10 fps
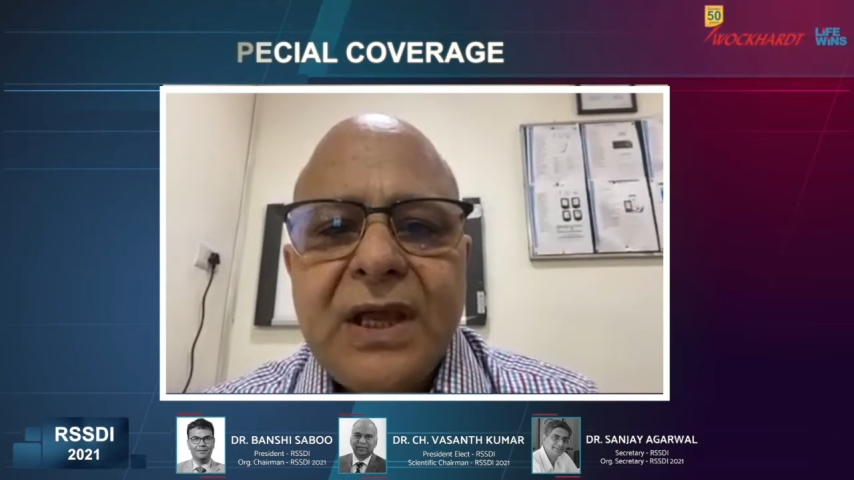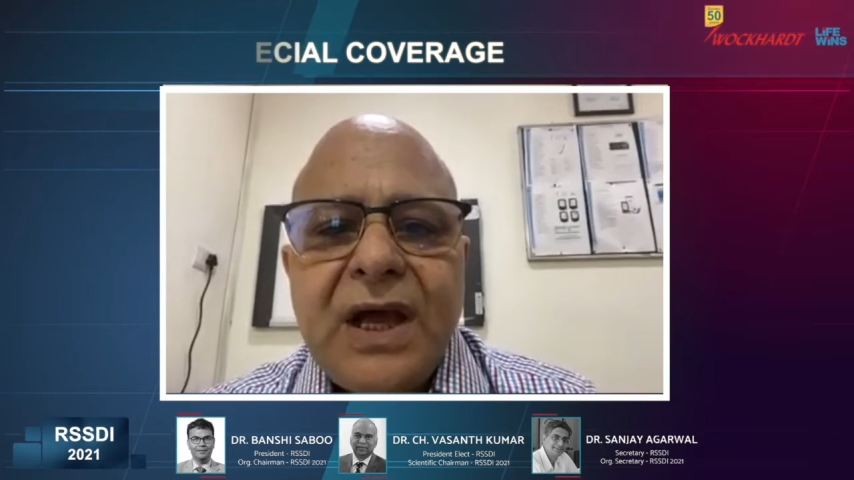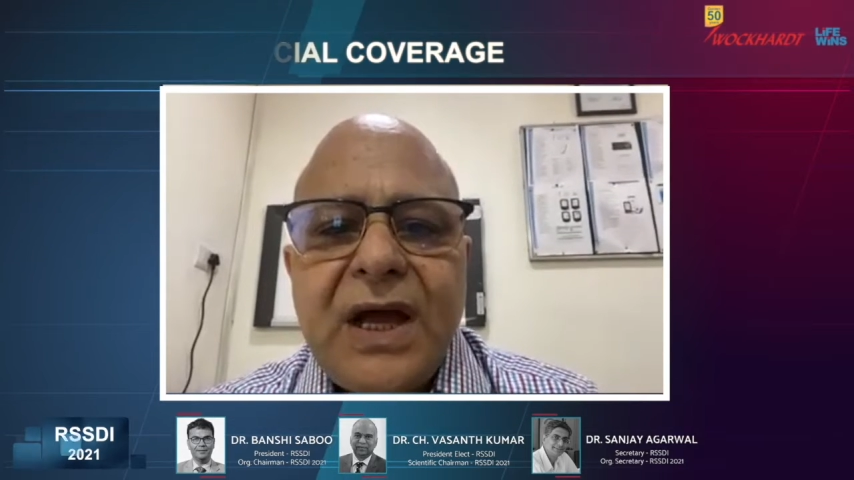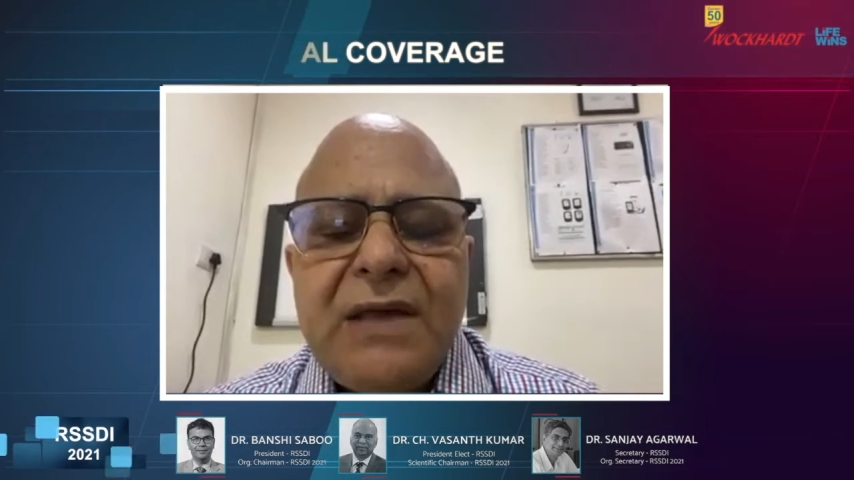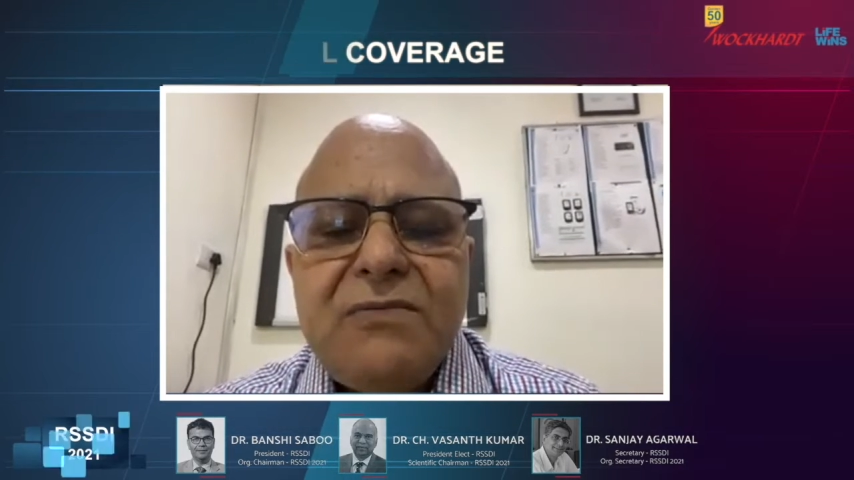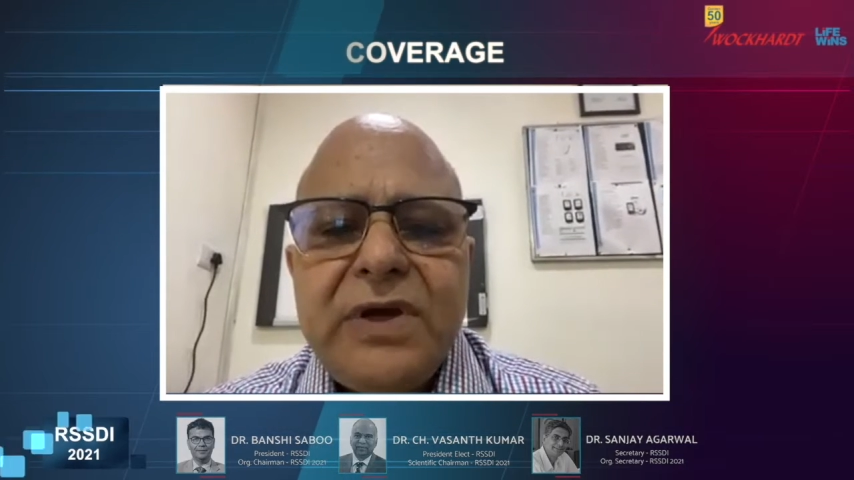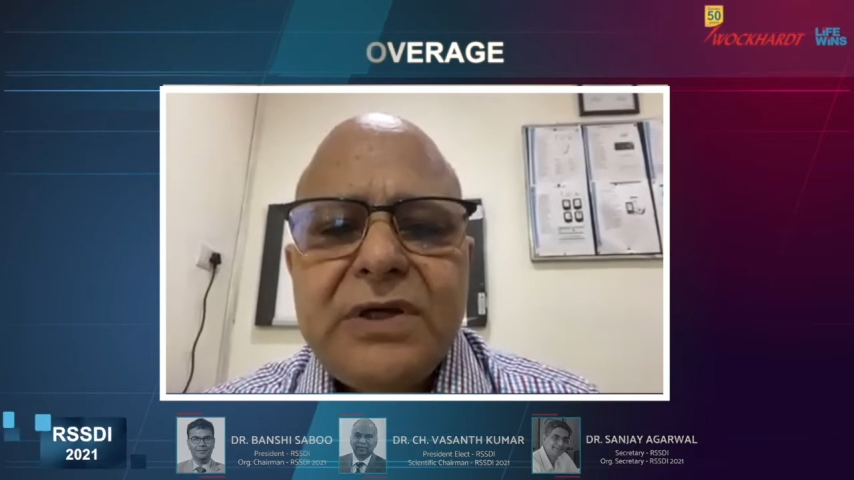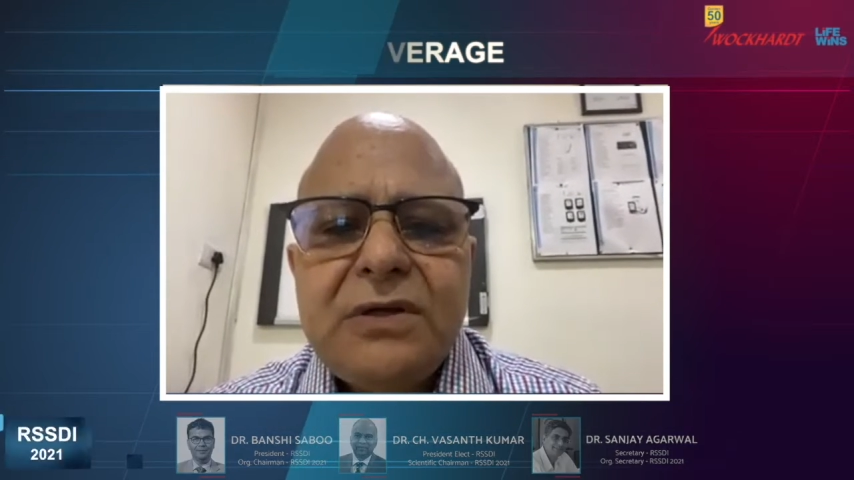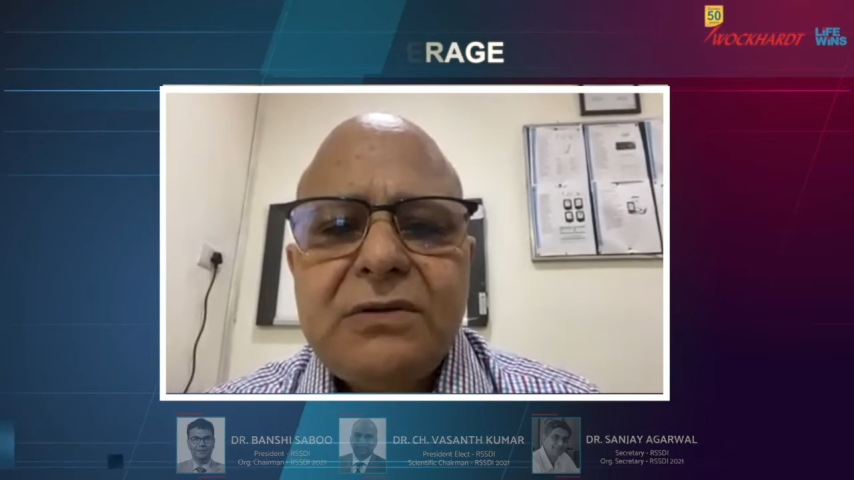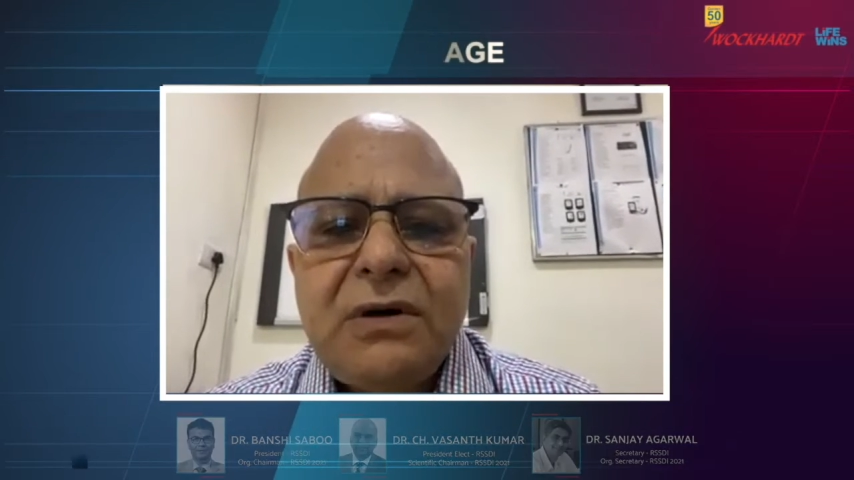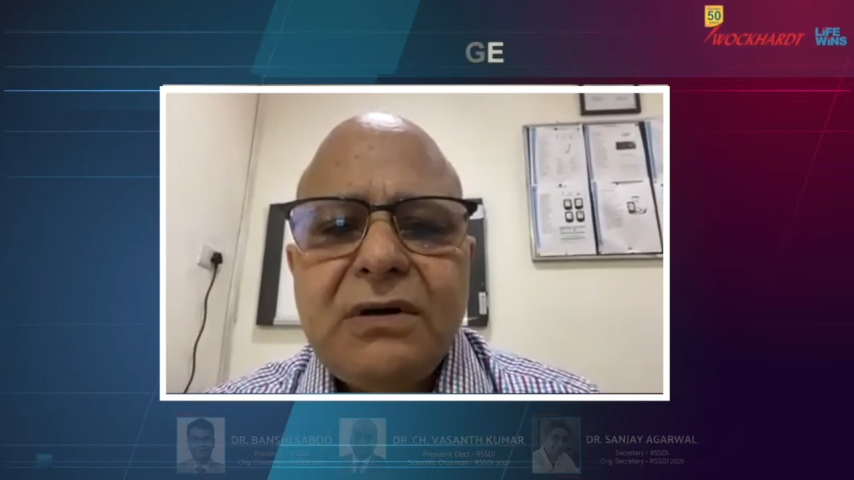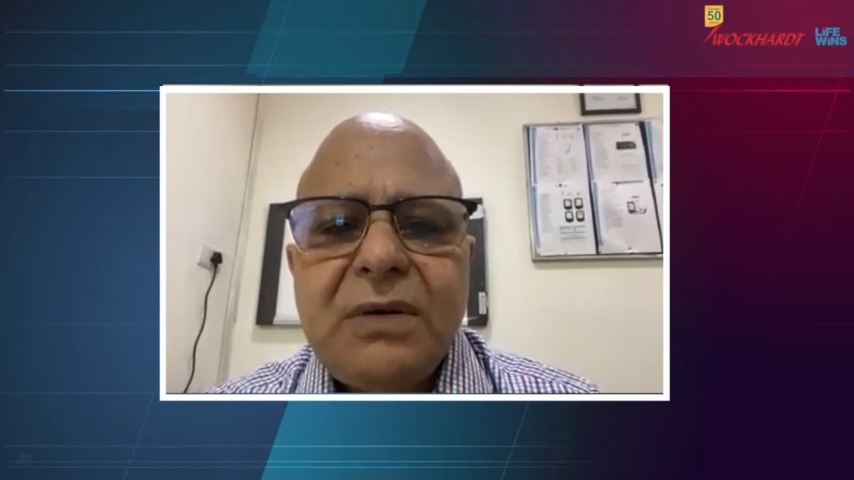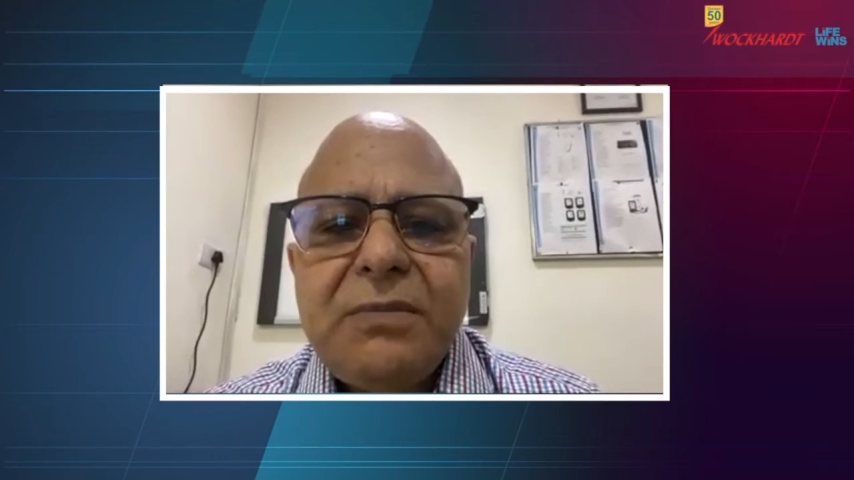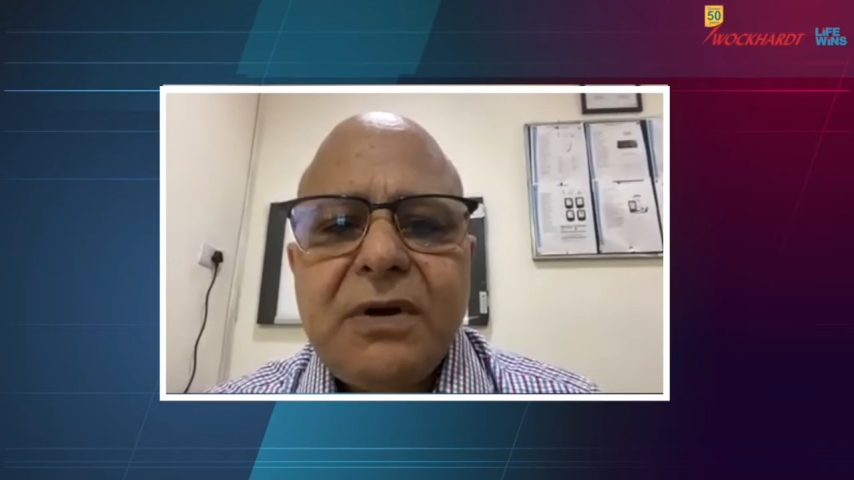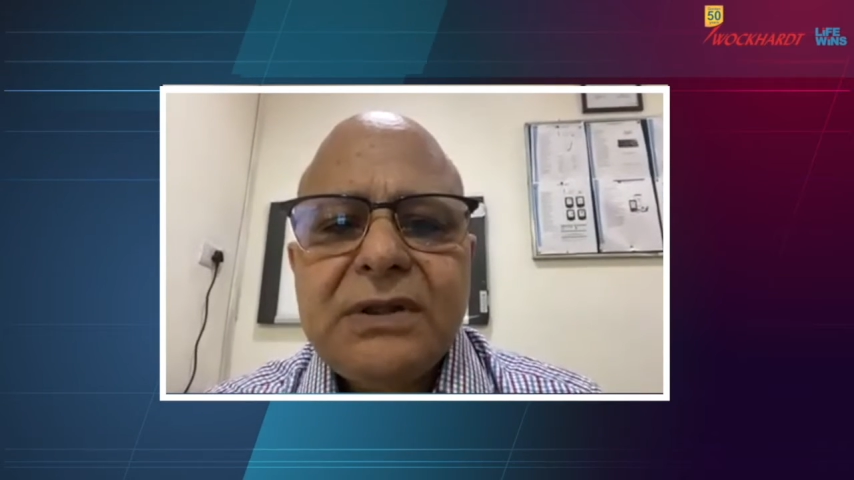I'm going to talk
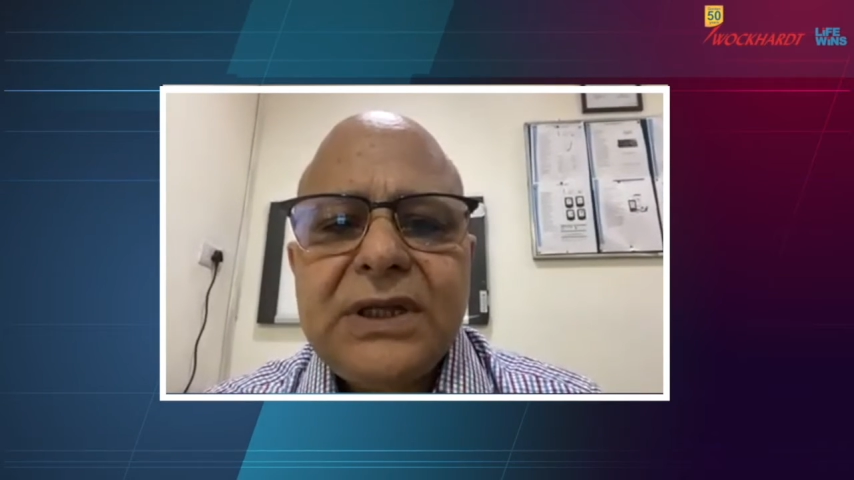about